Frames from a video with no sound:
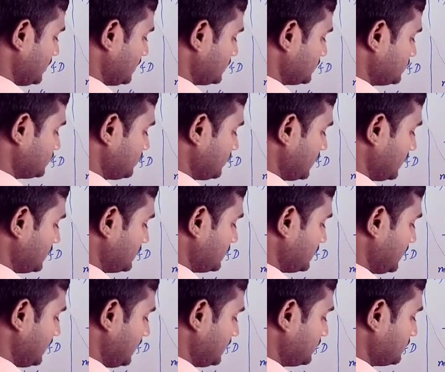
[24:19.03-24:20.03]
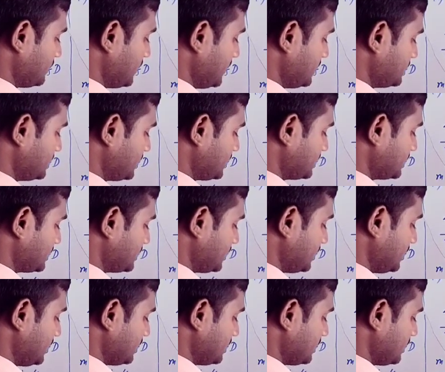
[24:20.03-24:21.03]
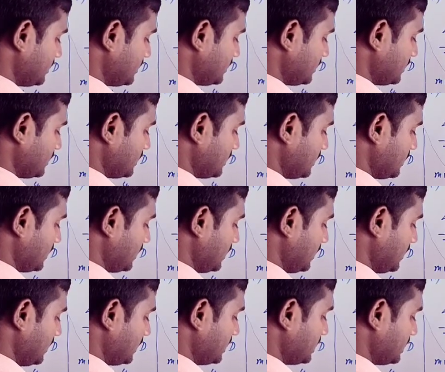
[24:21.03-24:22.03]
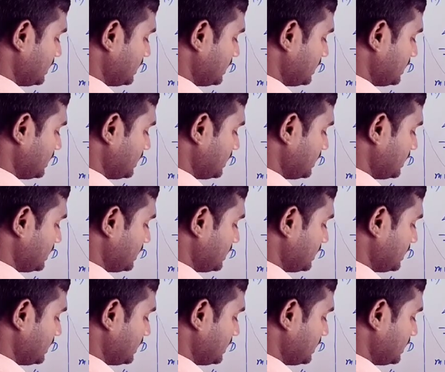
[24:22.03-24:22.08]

48 by 60 and